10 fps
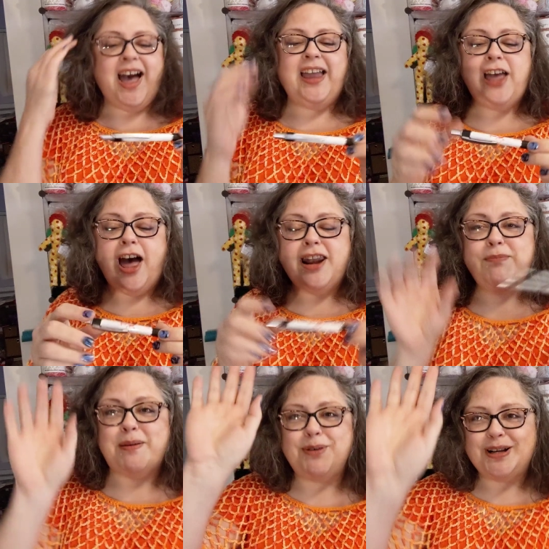I got a
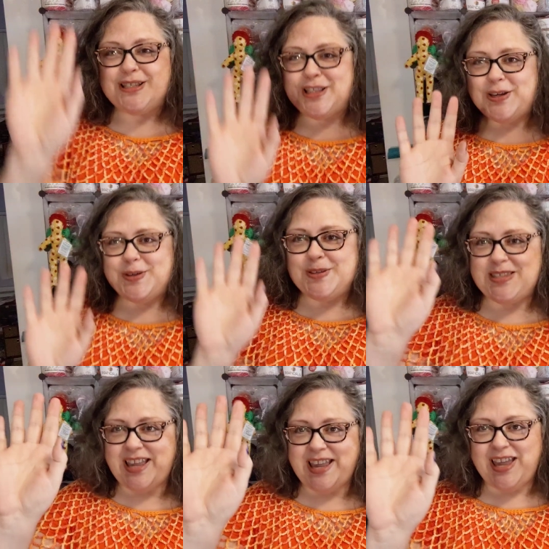member exclusive.
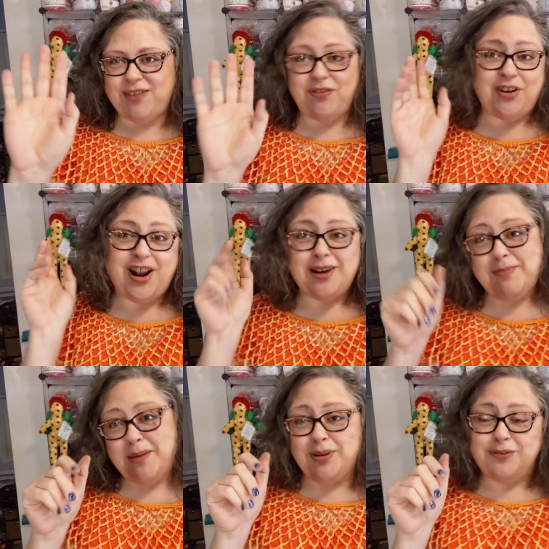If you're not a
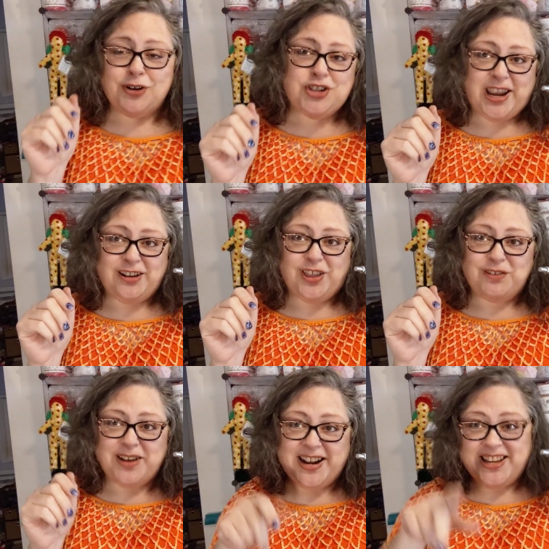member of her channel
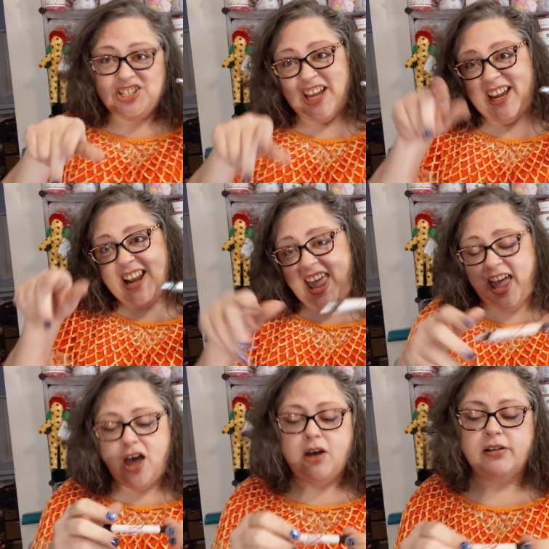already, check it
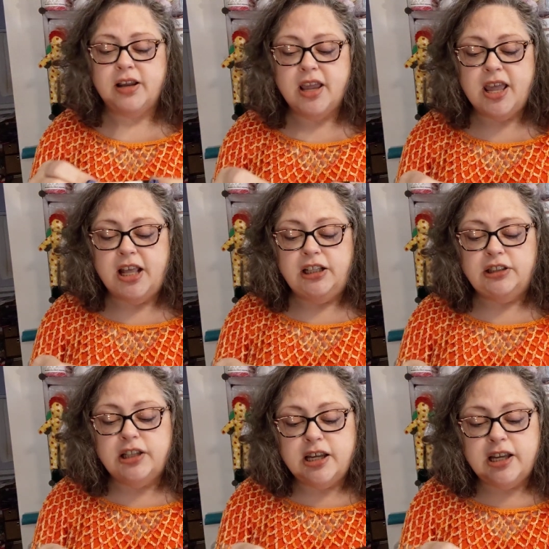out.
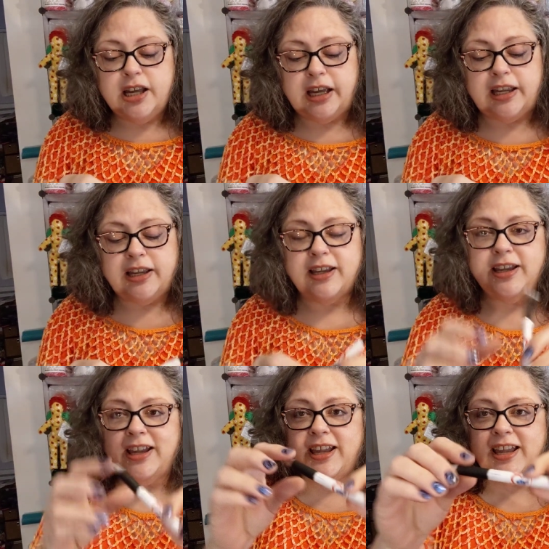Look,
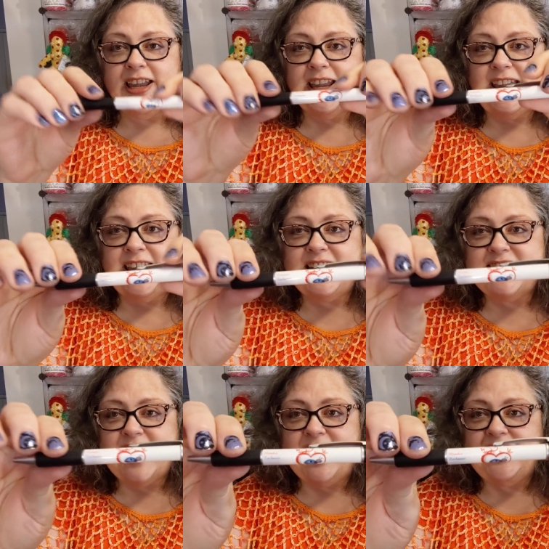it
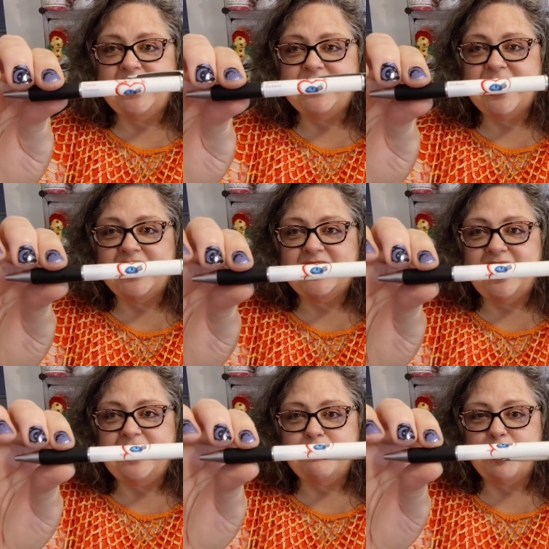is a Lisa
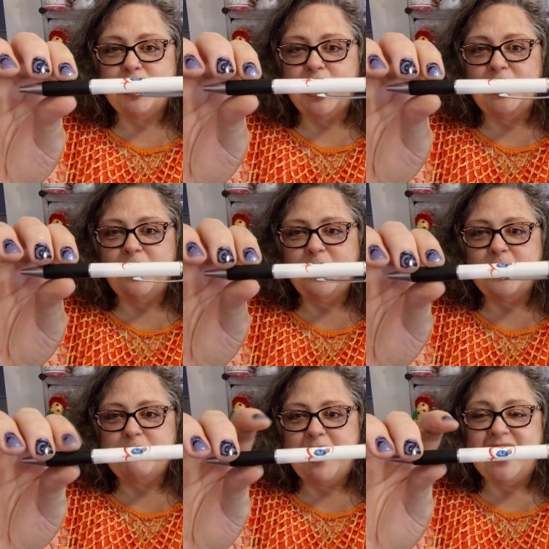Ladybird
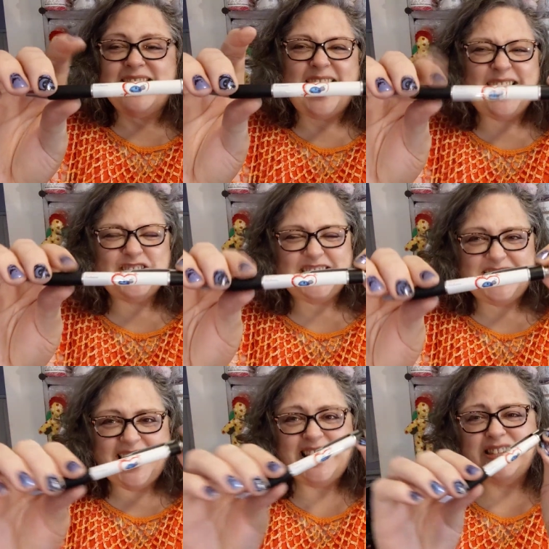logoed pen that actually
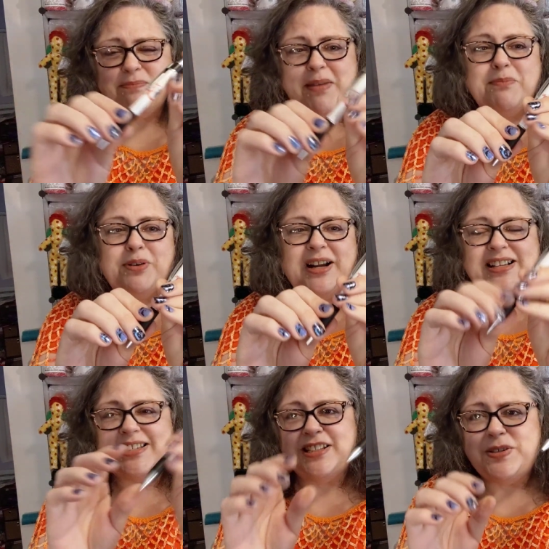says member
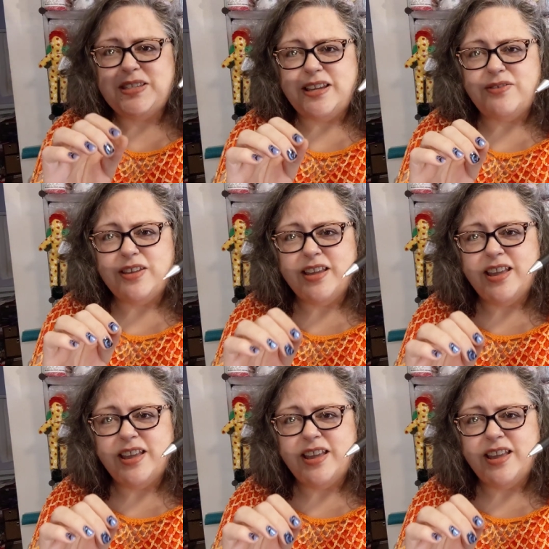exclusive.